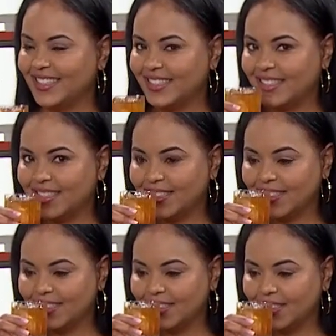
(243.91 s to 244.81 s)

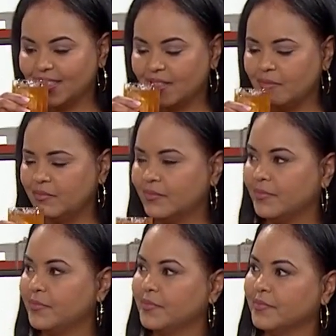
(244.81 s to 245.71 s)

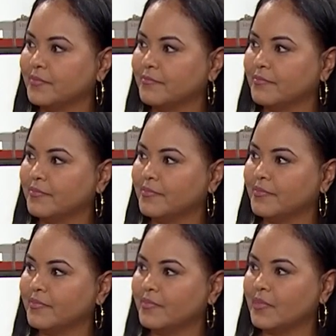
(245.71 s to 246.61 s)

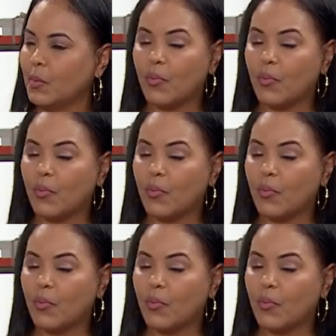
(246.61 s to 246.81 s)
(not speaking)